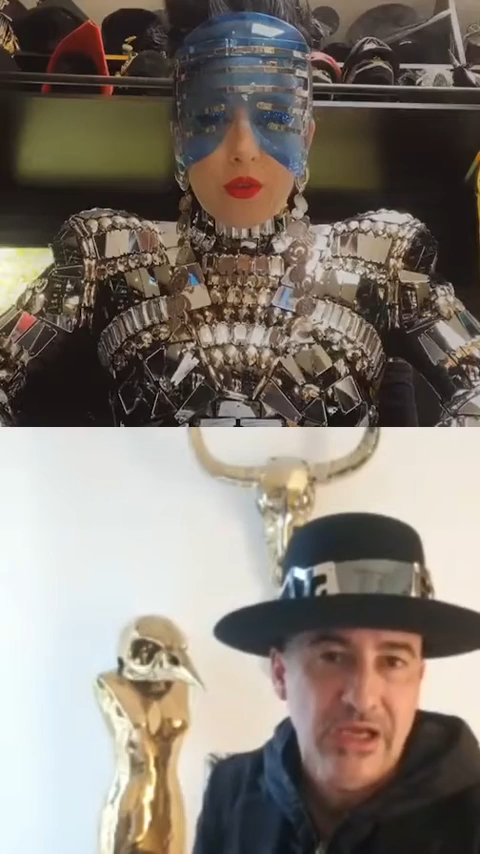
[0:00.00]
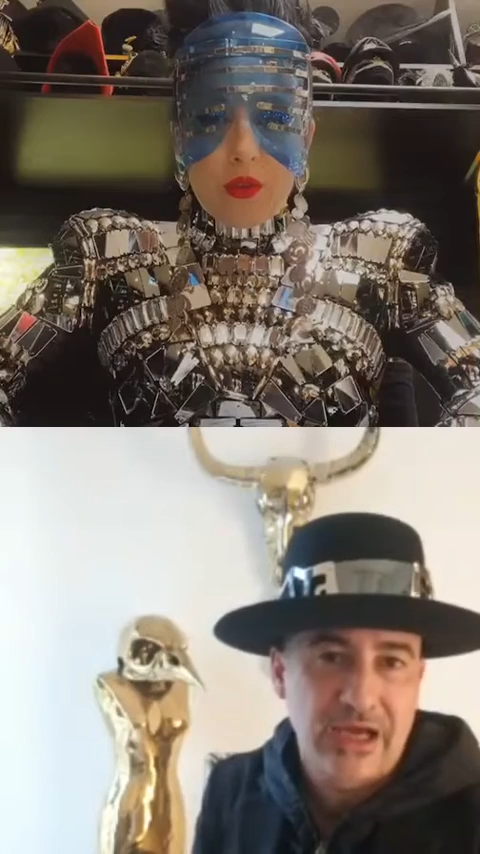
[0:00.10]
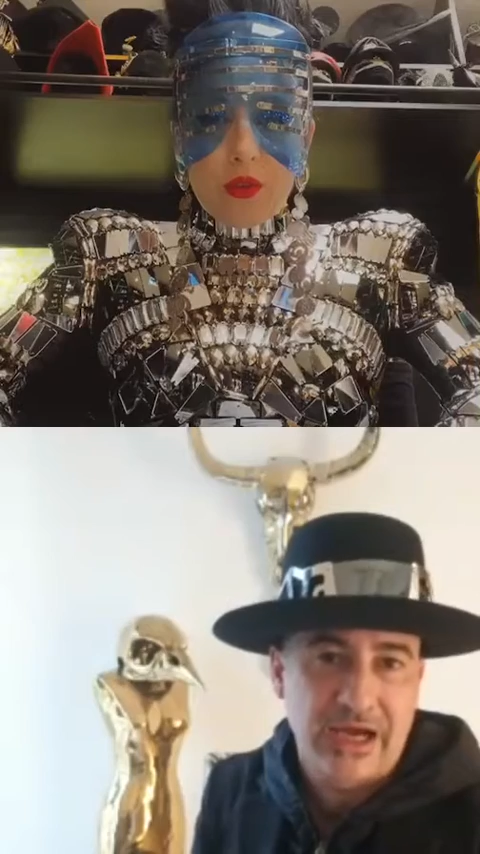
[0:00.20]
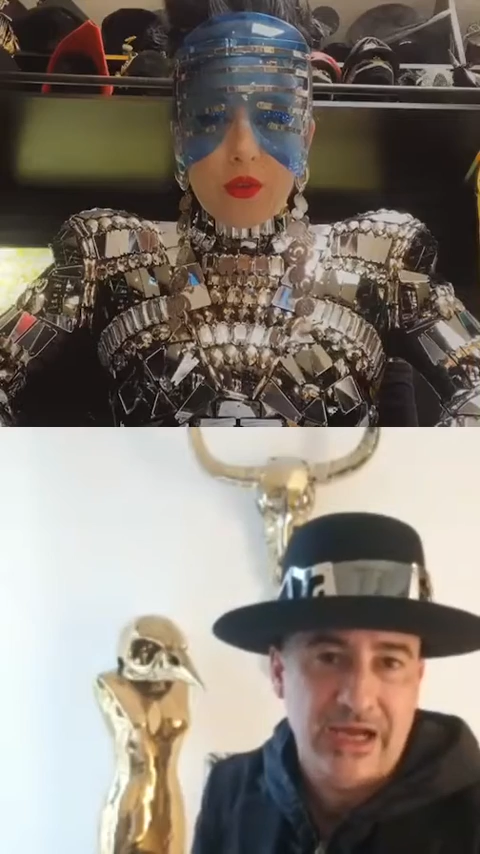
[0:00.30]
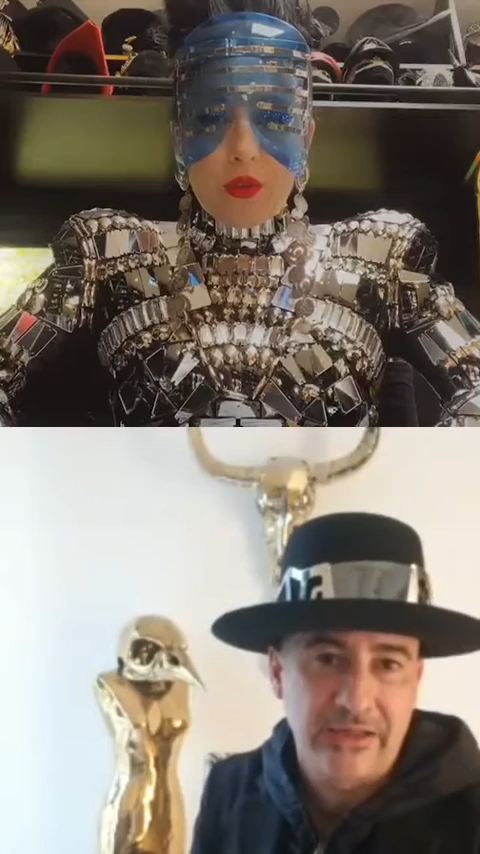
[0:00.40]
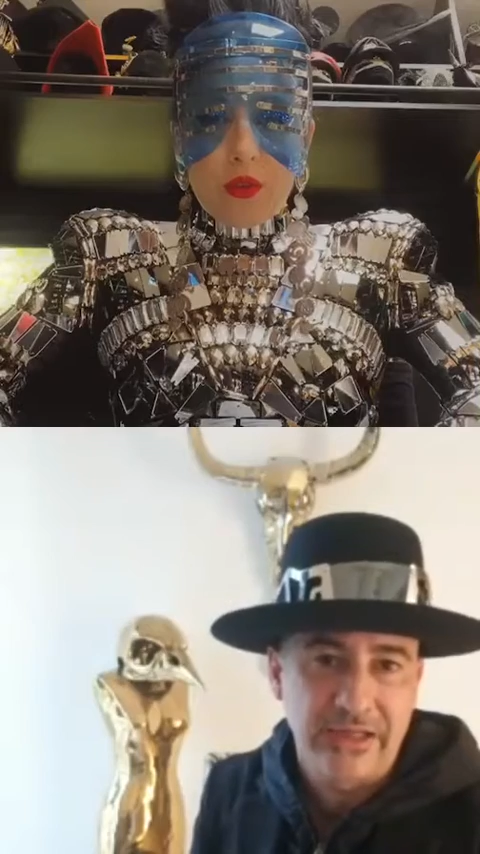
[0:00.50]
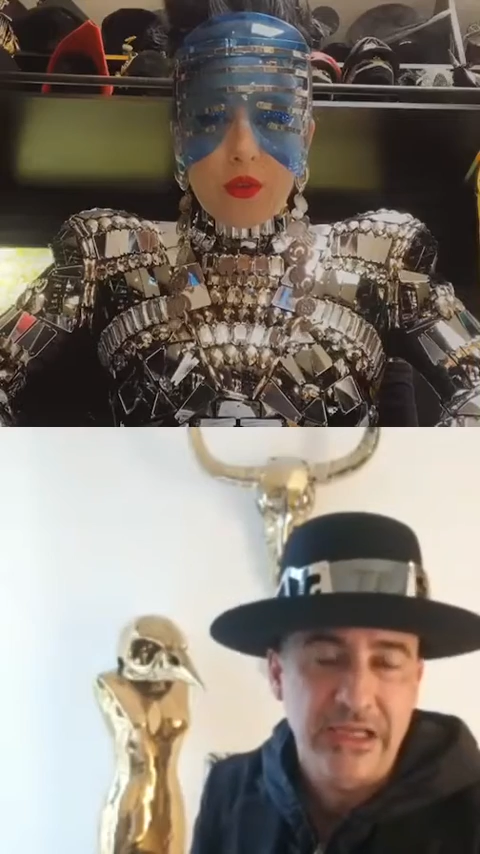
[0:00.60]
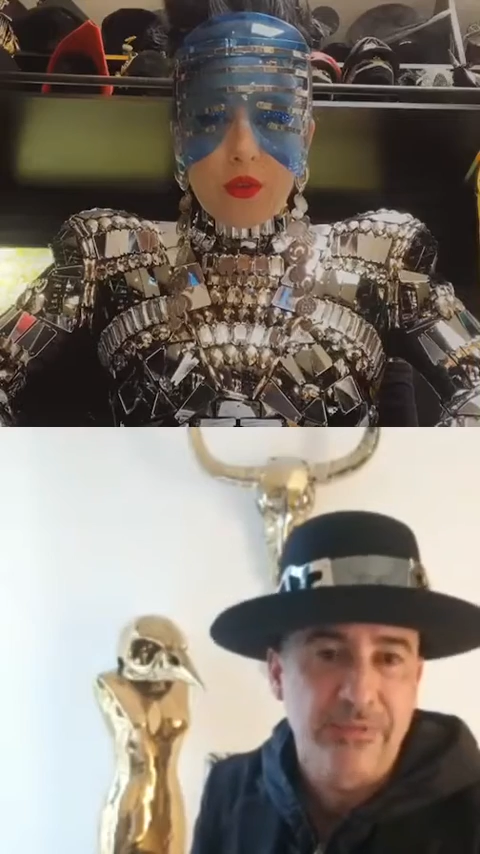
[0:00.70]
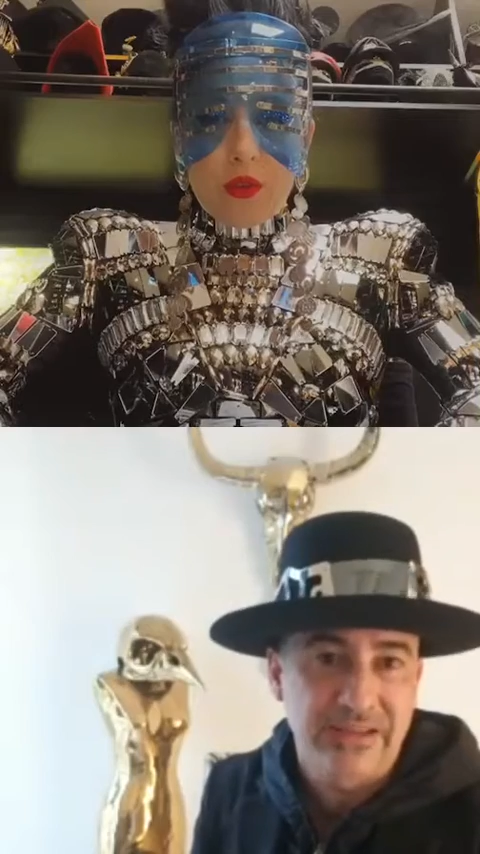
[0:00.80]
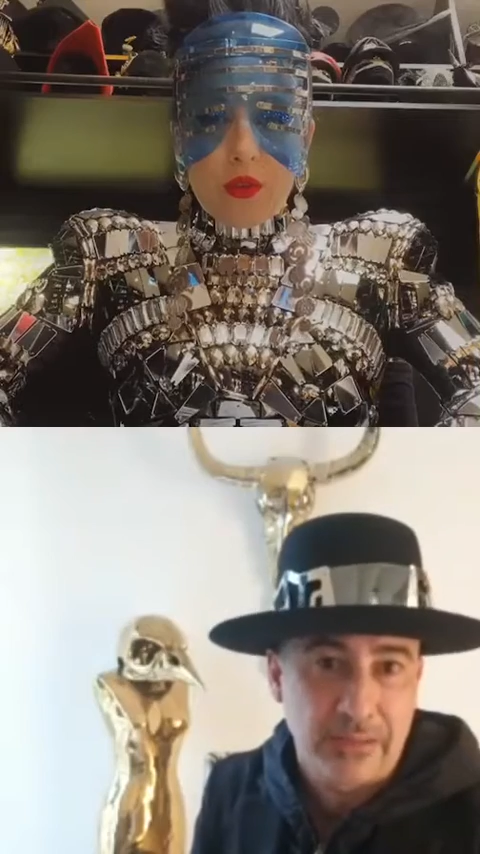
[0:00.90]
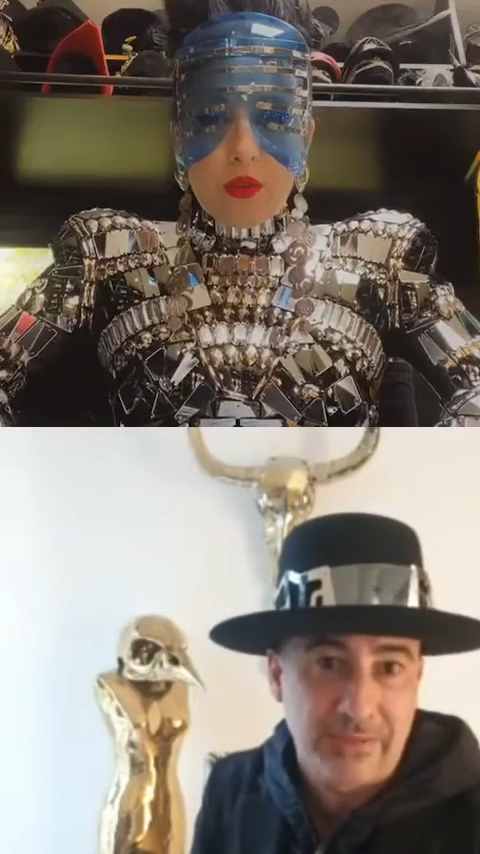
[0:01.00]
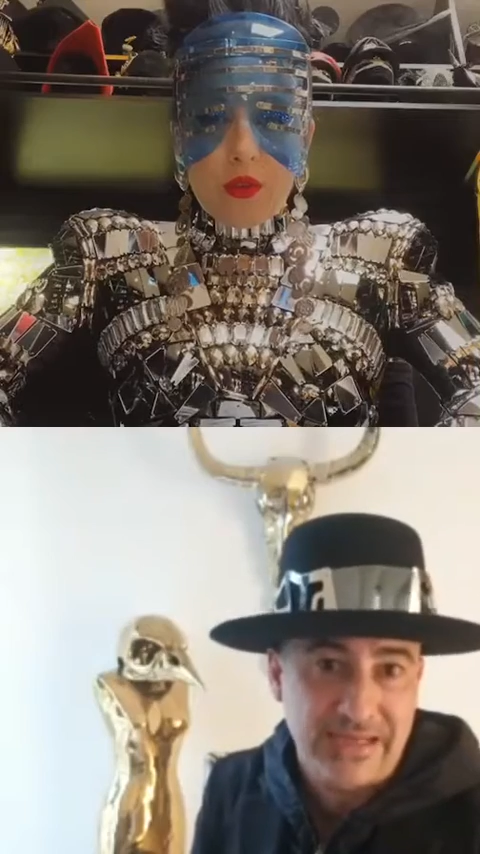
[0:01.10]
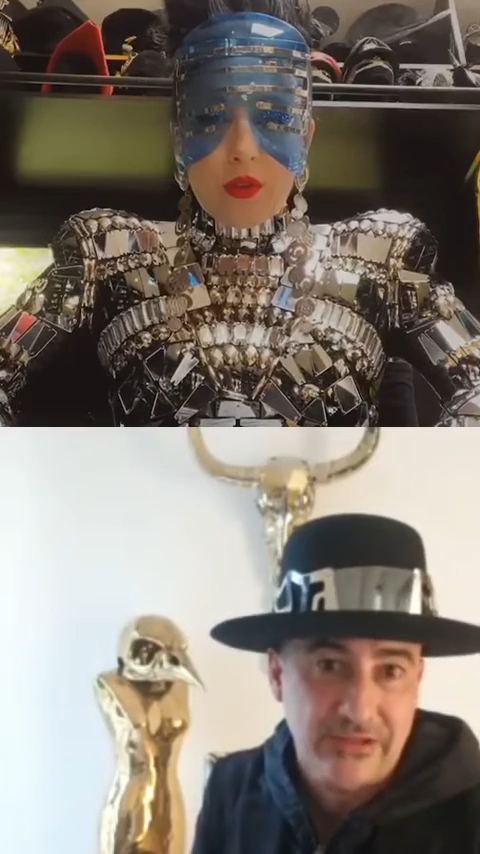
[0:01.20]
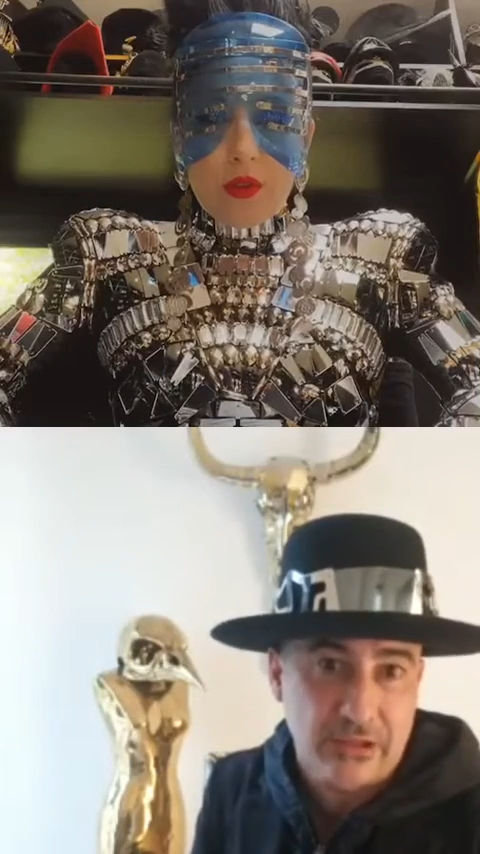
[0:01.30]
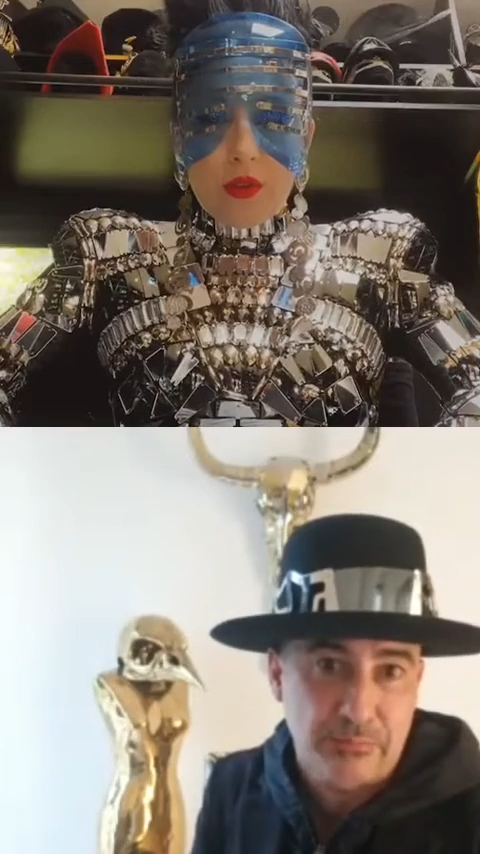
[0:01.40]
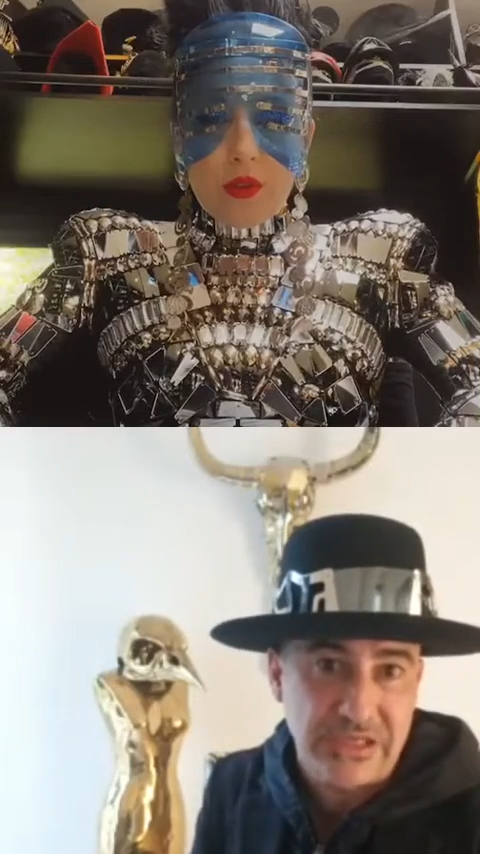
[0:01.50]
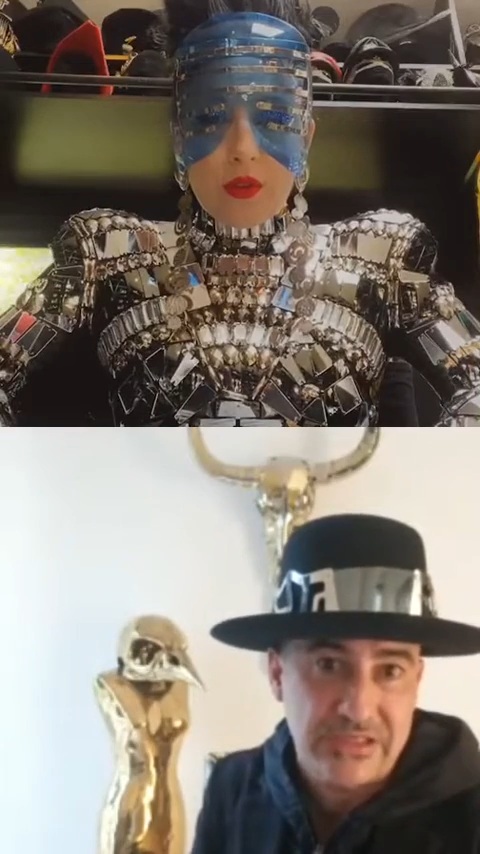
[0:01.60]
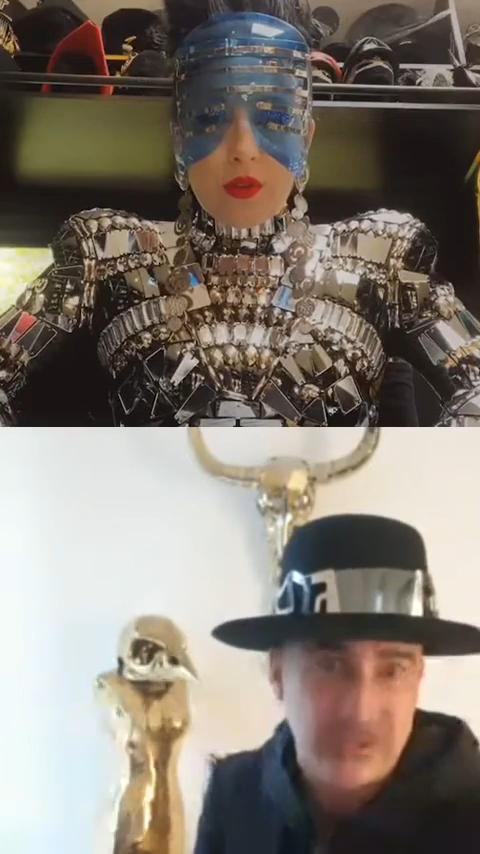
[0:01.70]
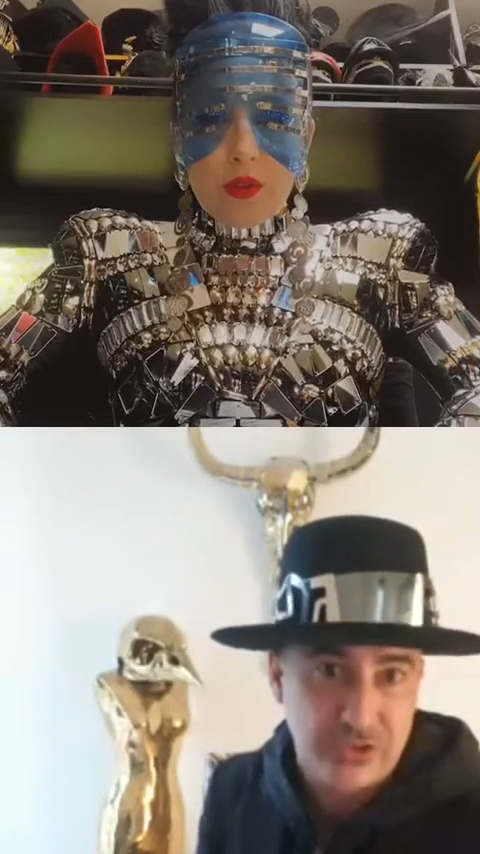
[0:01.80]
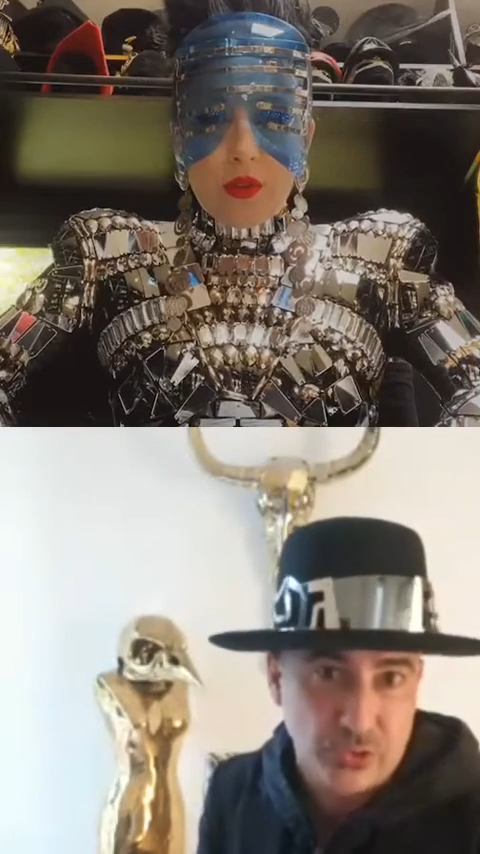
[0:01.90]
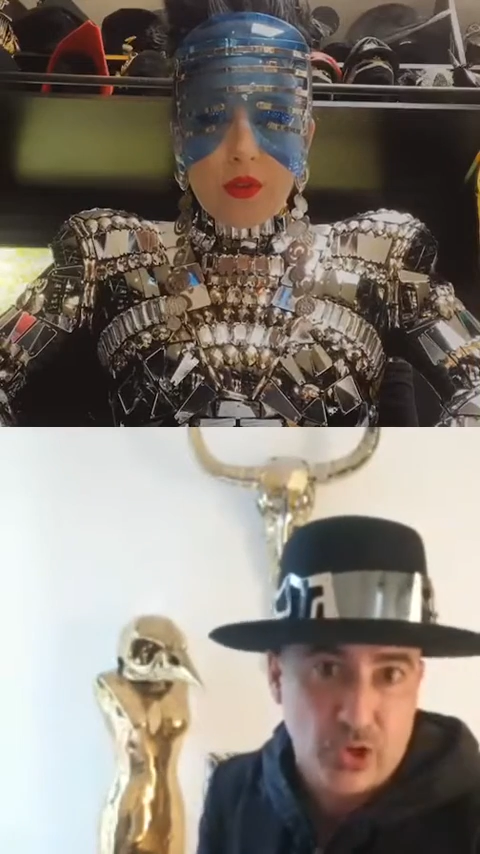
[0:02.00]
And even the metal pieces,